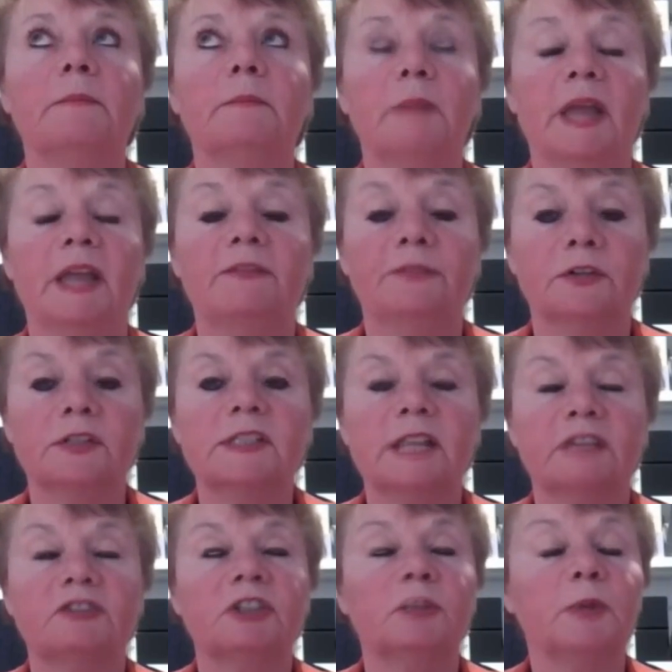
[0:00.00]
May 1st
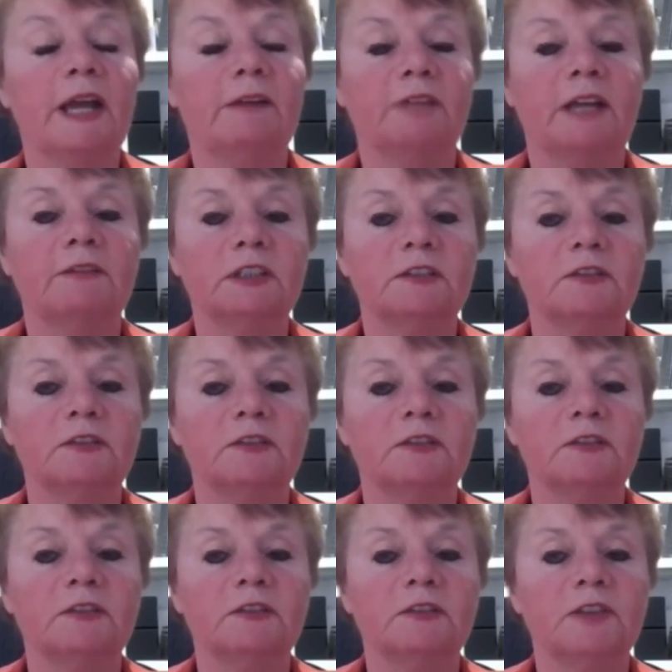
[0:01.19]
next year, we have to have it
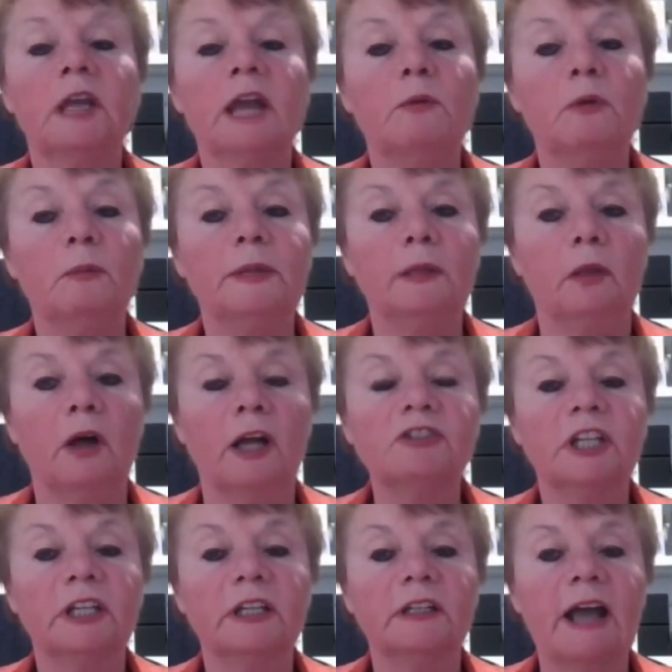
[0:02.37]
developed, and we'll be
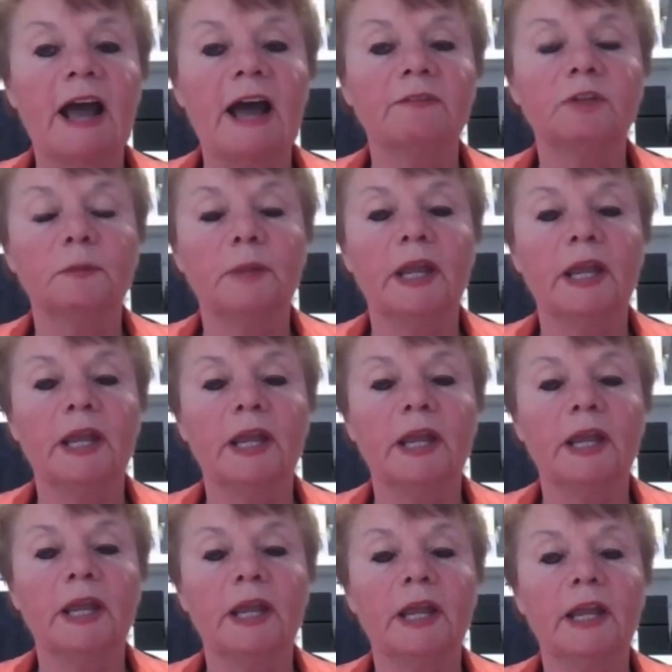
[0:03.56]
launching it after May
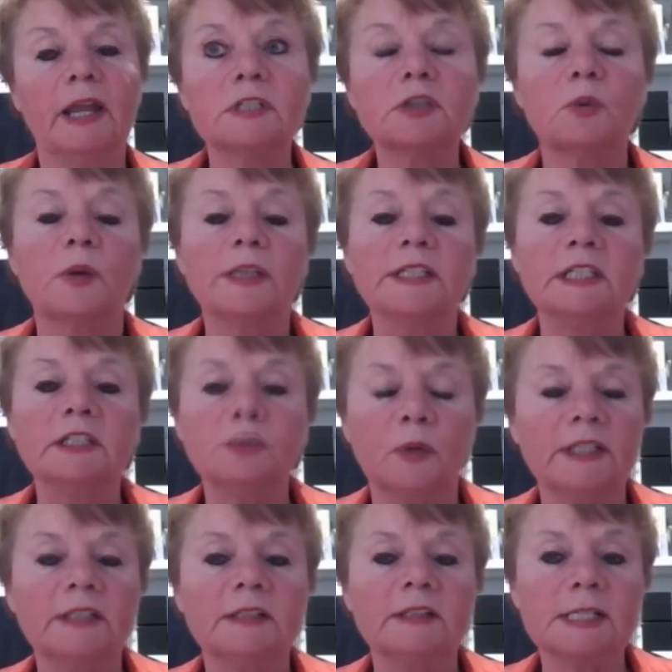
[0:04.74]
1st,
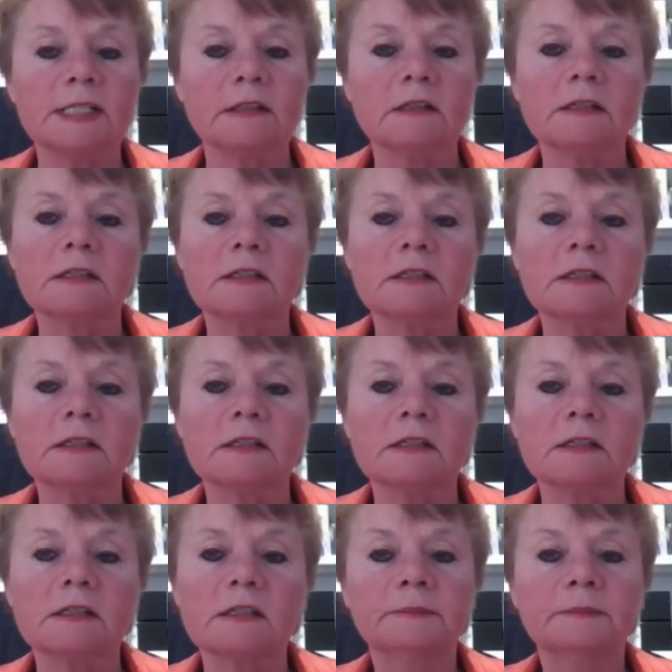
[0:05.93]
2026.
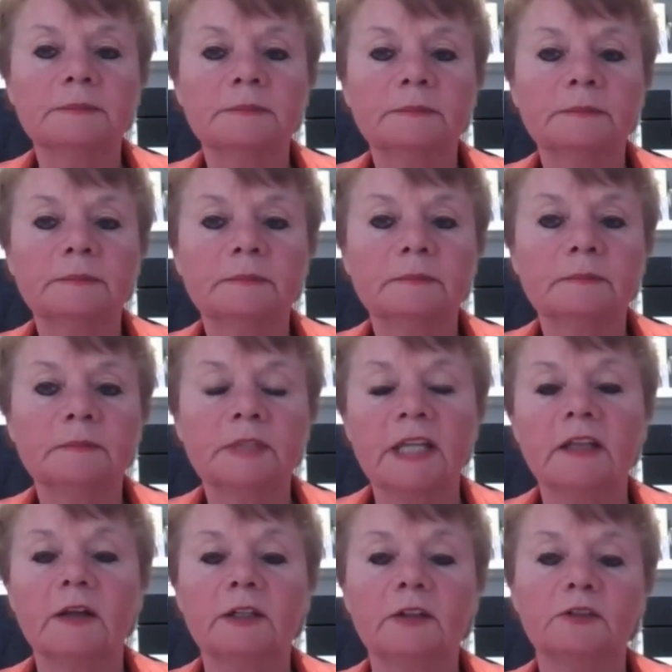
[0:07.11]

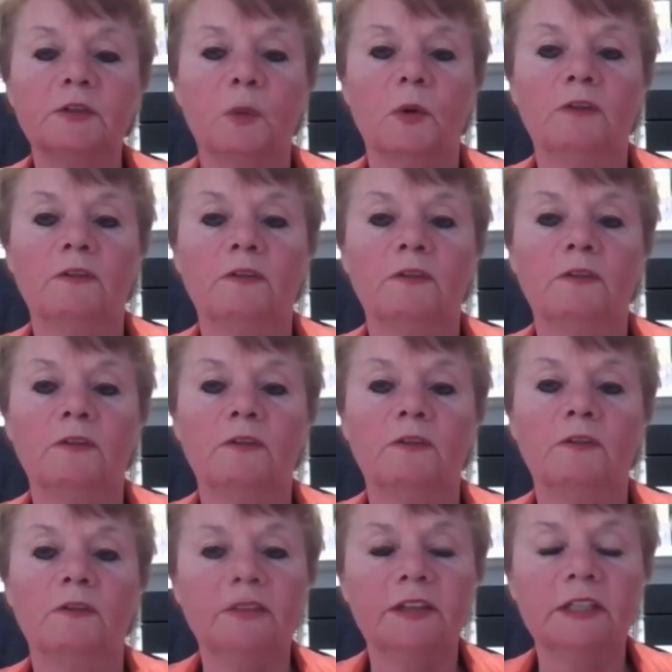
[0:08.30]
Danielle, I don't know if you want to add
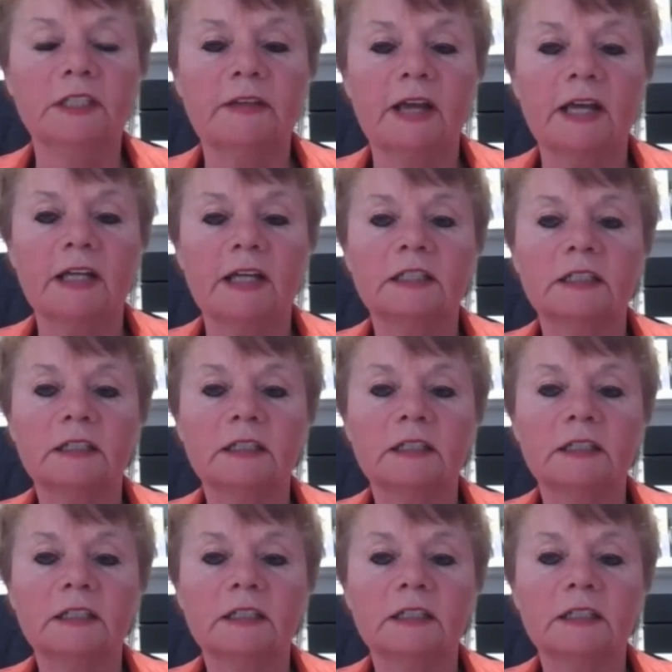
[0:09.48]
anything to that.